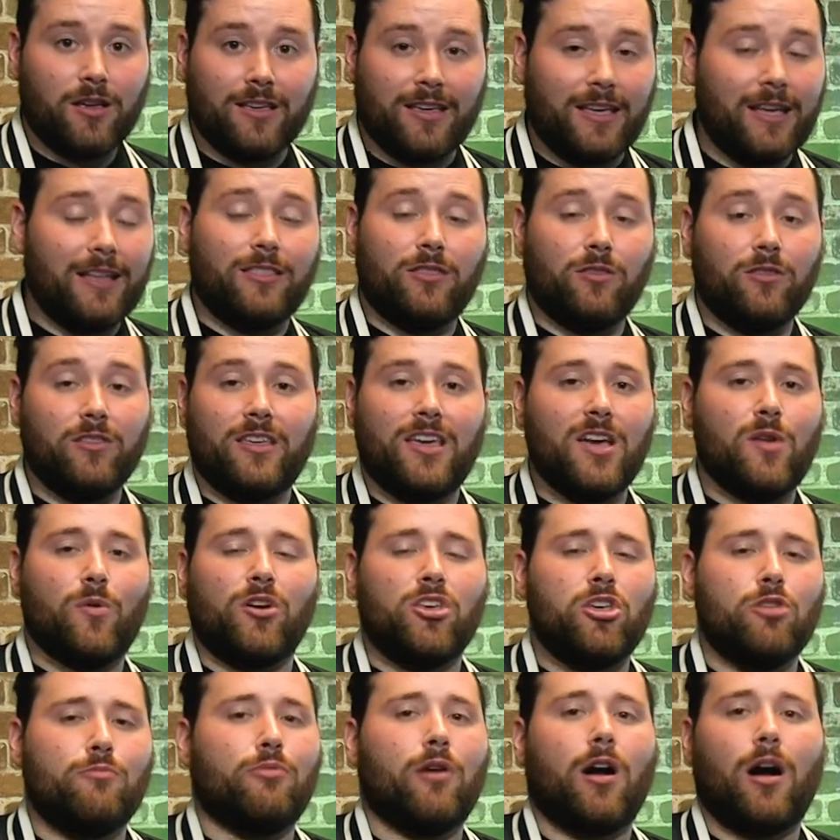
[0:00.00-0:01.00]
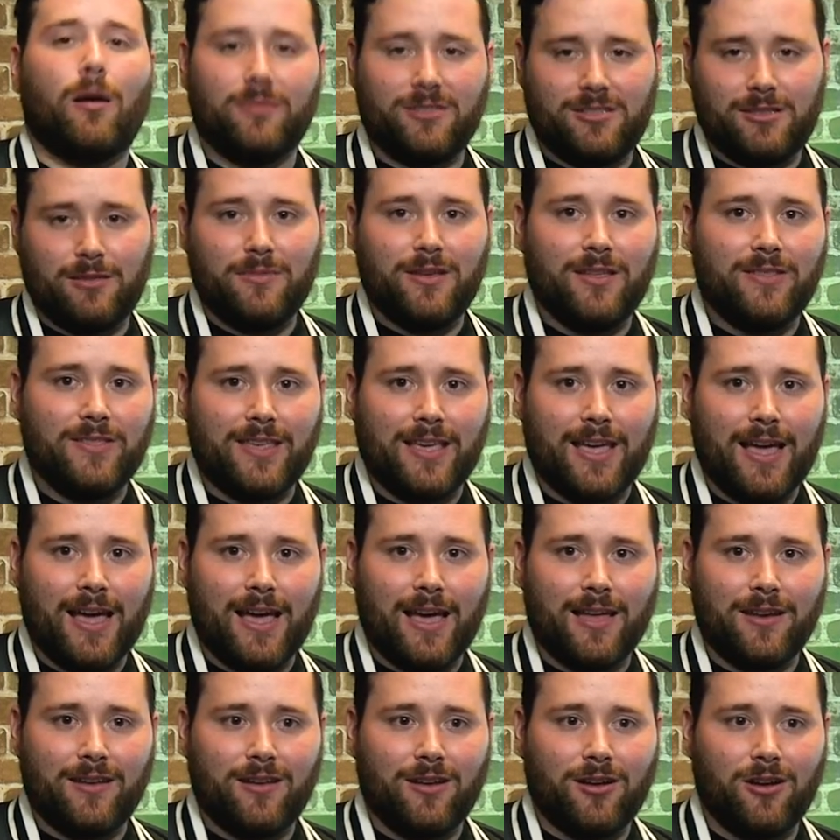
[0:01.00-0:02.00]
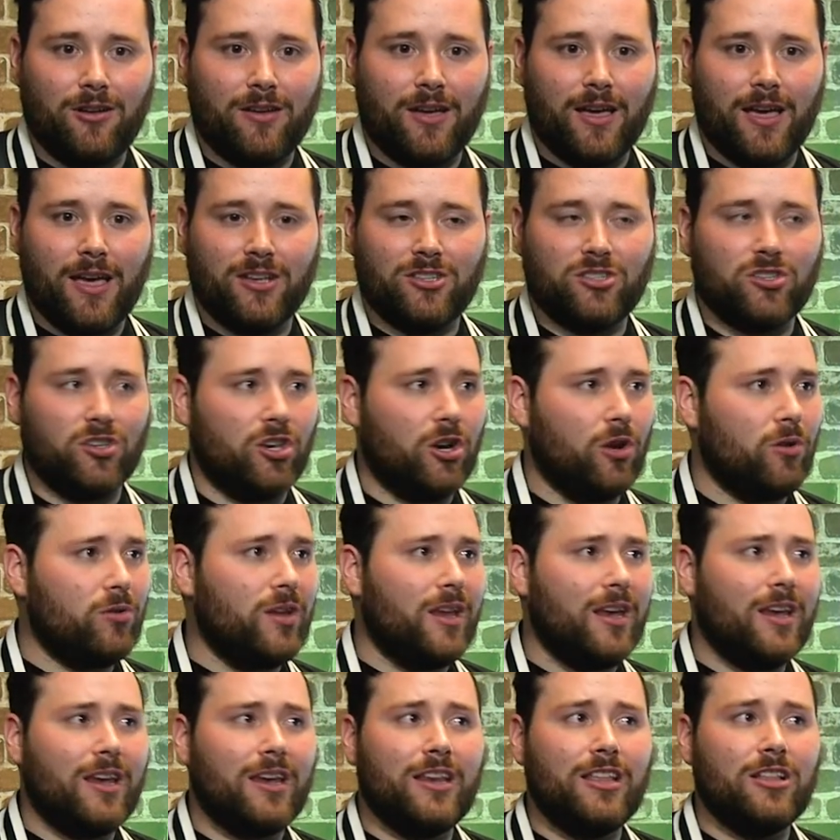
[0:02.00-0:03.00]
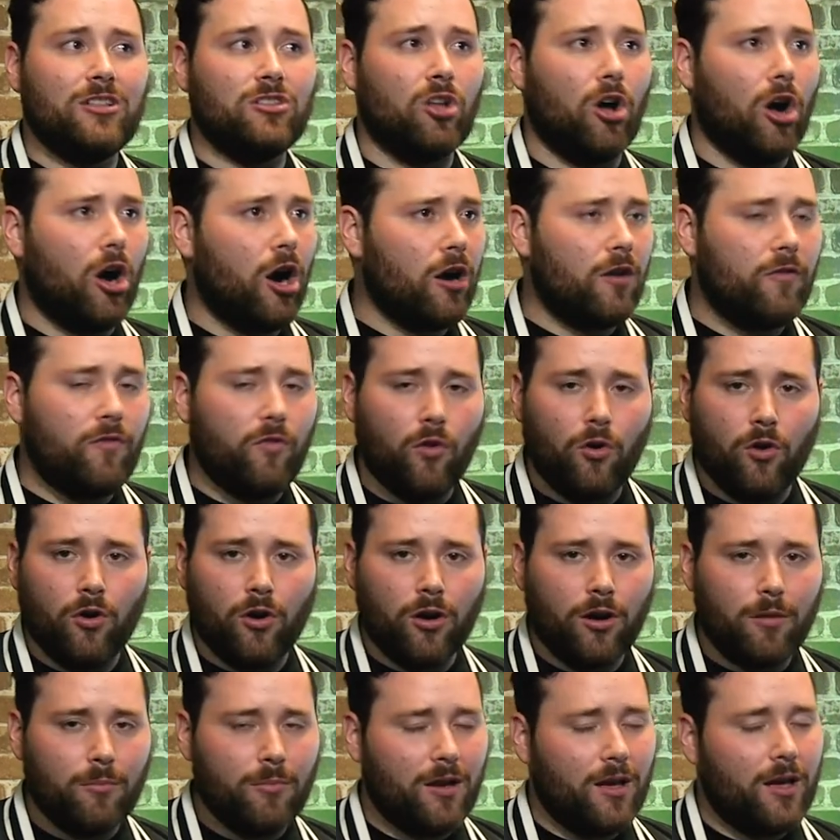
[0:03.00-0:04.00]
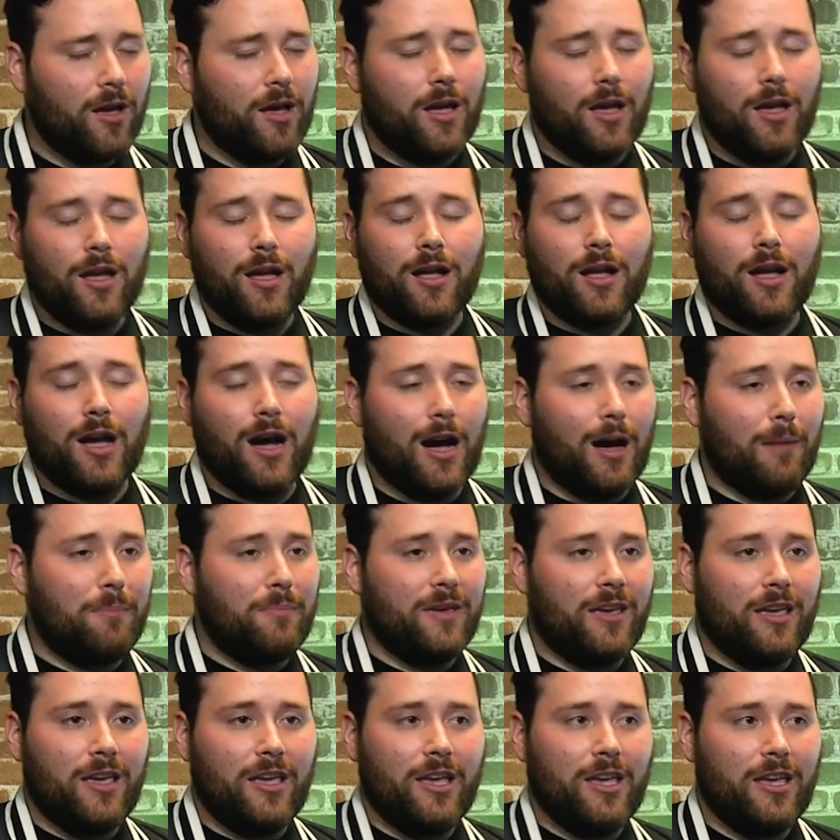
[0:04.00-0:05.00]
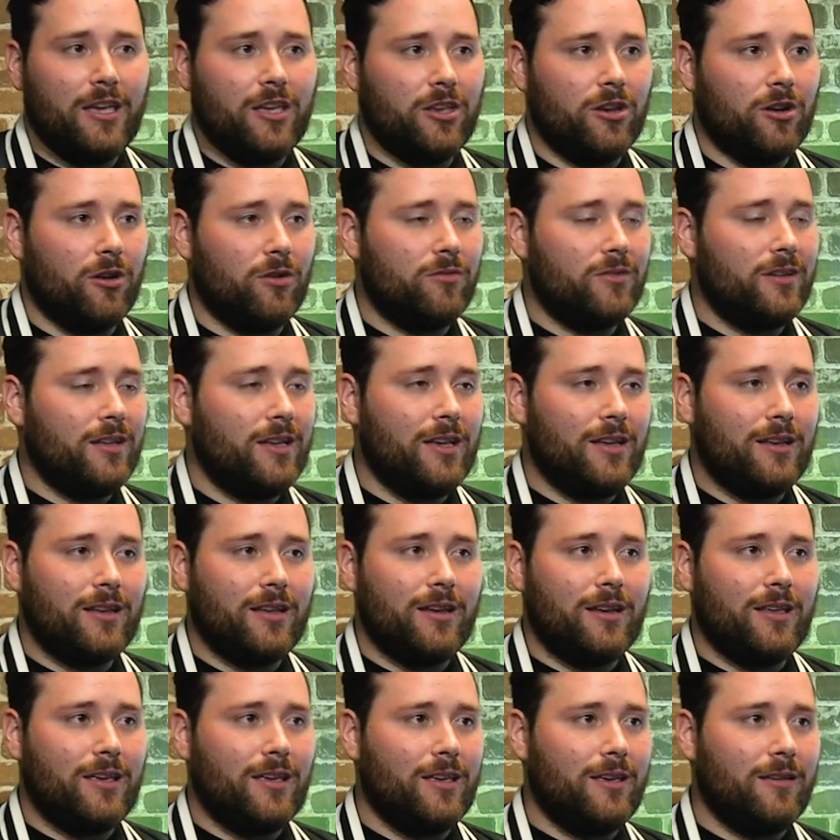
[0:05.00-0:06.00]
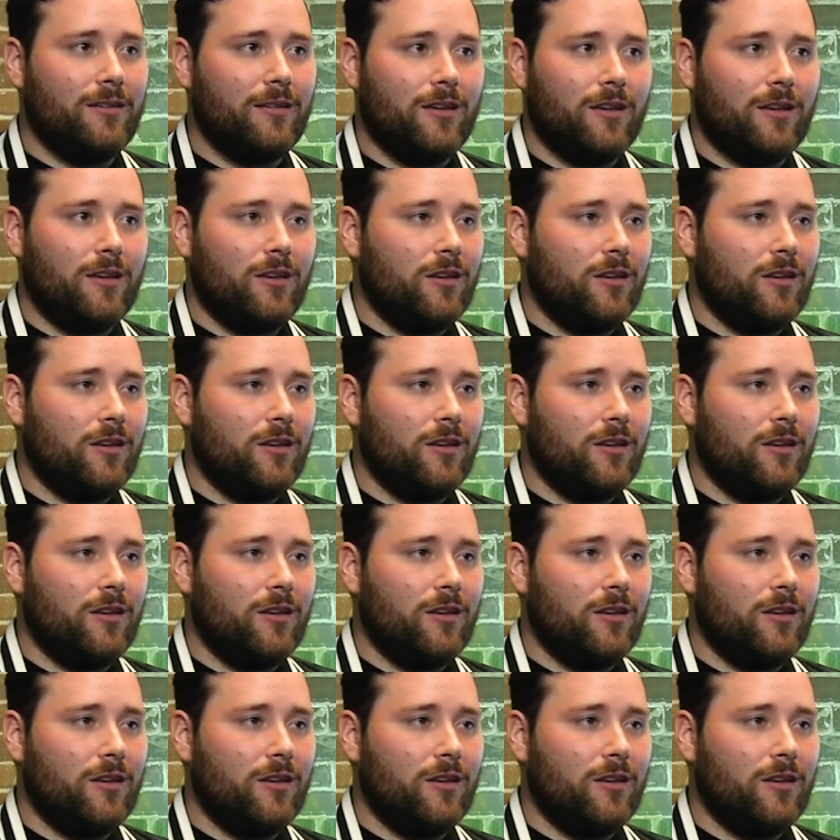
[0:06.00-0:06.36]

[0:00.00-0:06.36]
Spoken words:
get what you promised them in the ad, okay? So you don't need any long form copy. You don't need any,